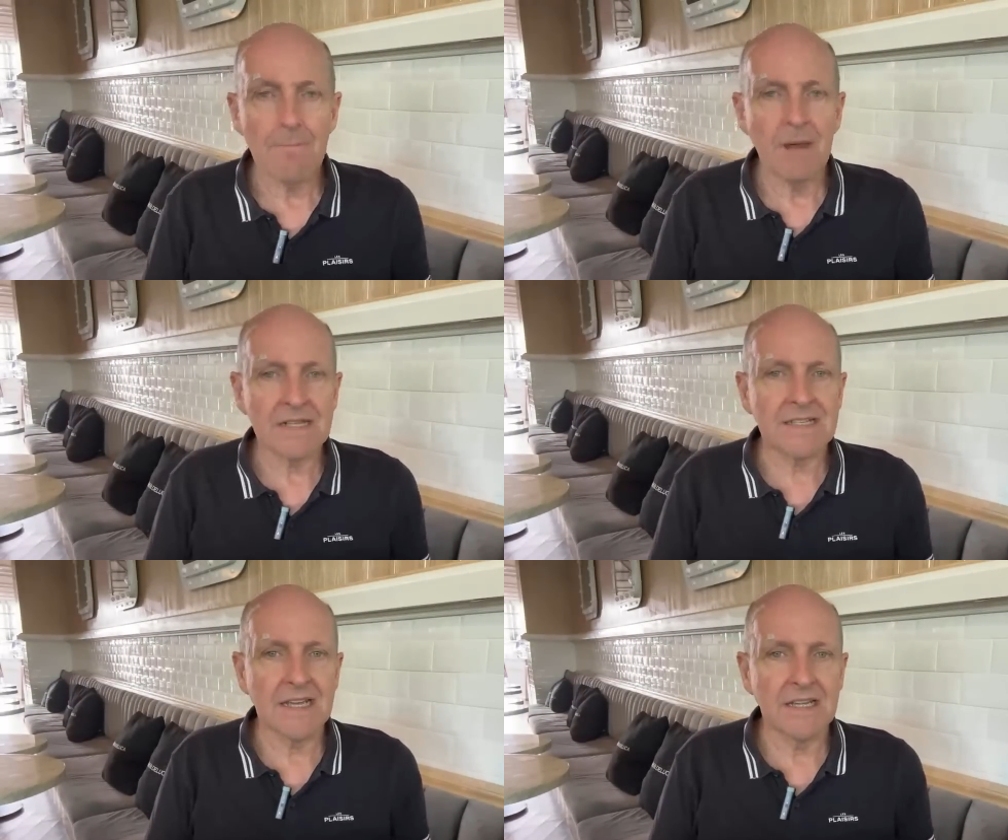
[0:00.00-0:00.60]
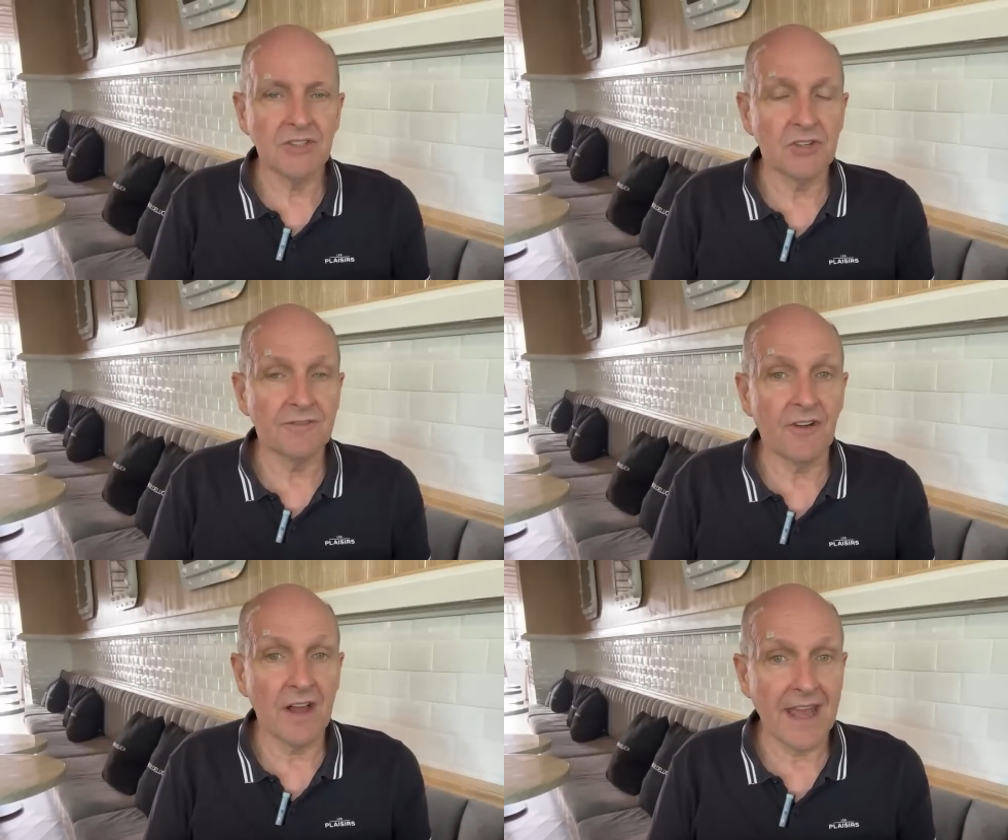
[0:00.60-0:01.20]
but
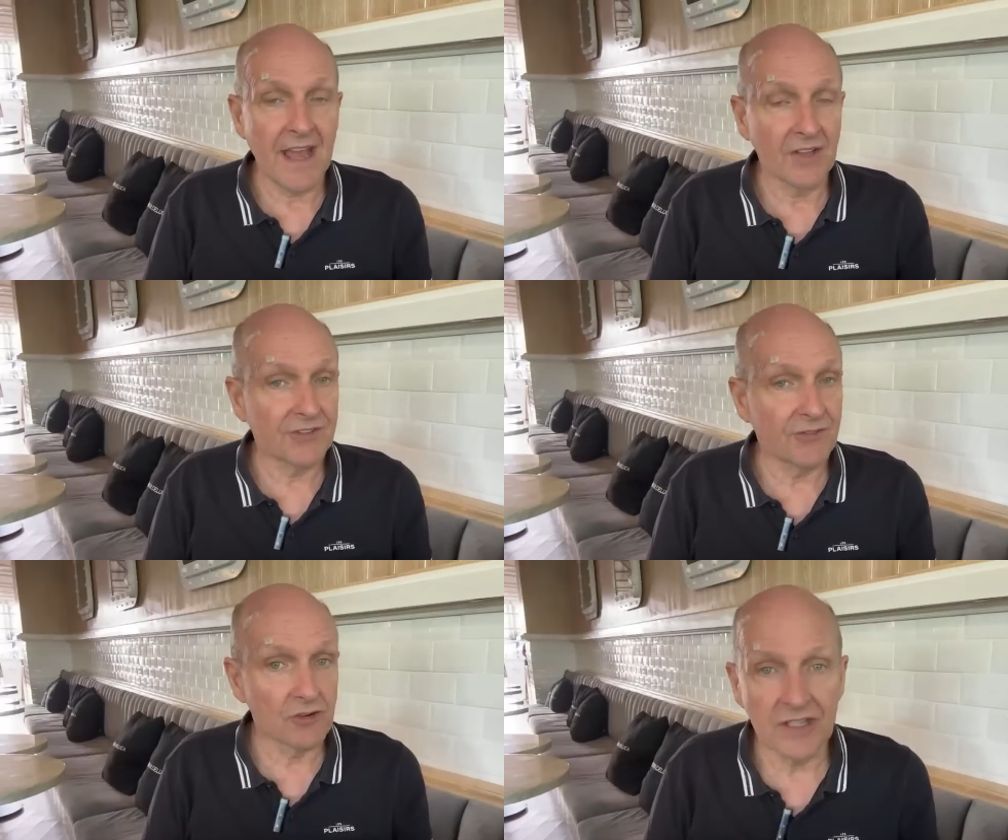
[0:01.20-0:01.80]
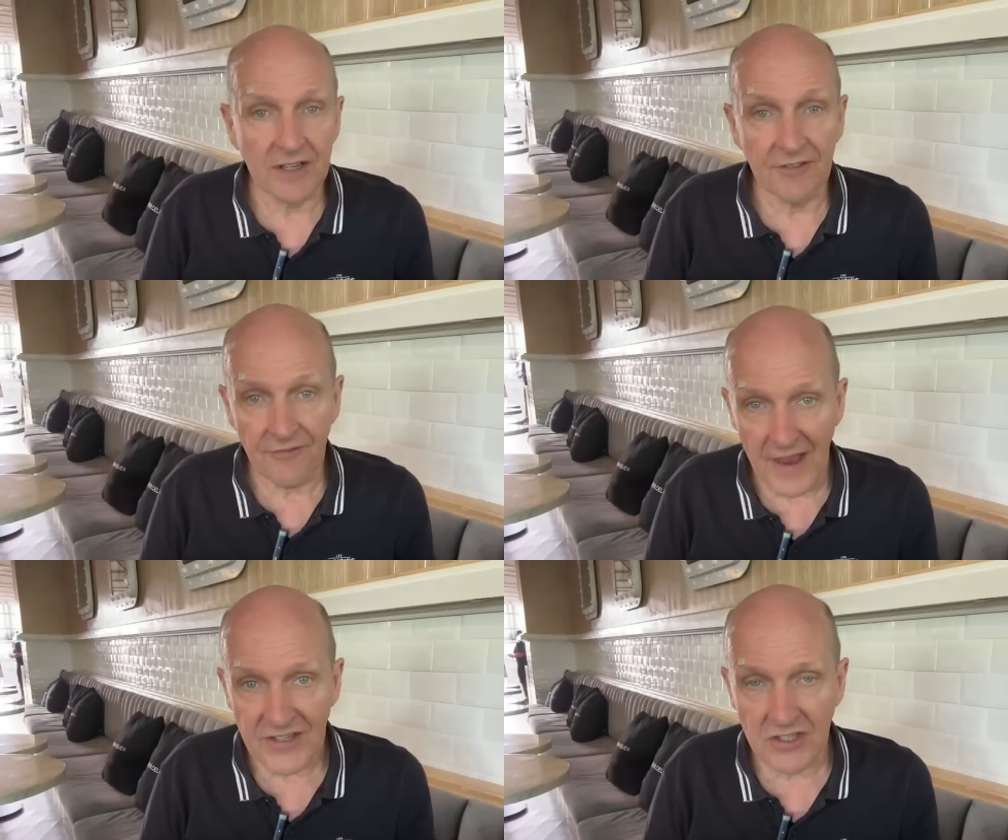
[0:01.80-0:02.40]
not in a
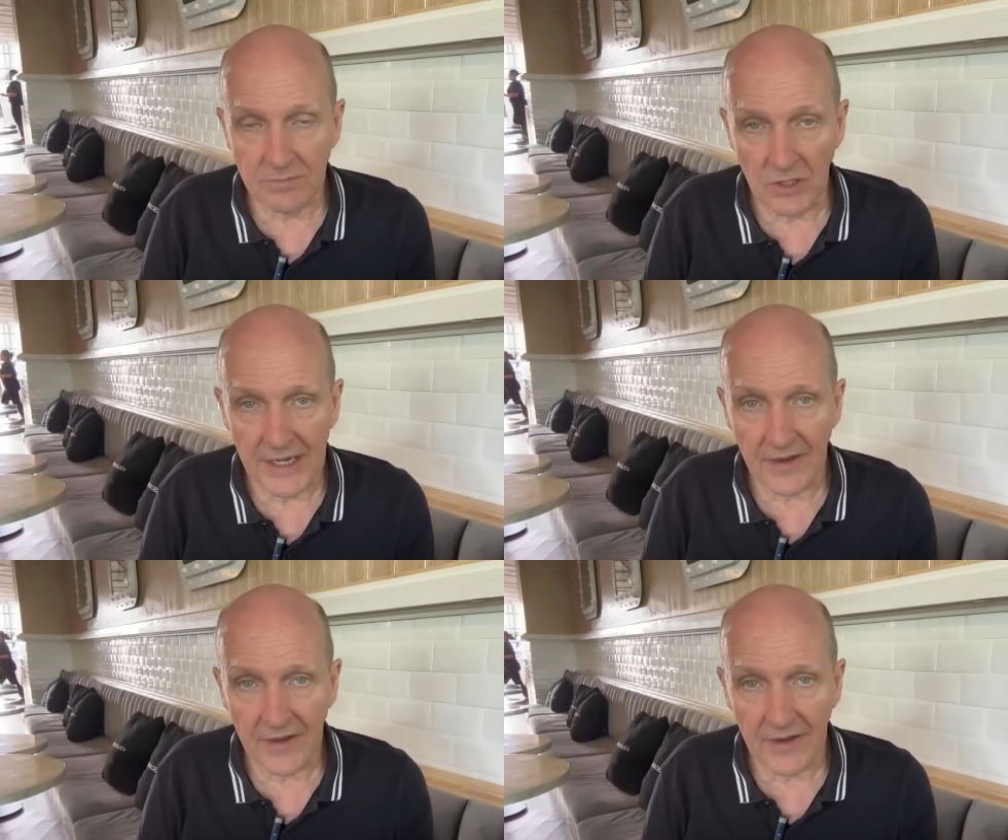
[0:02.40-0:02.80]
fashionable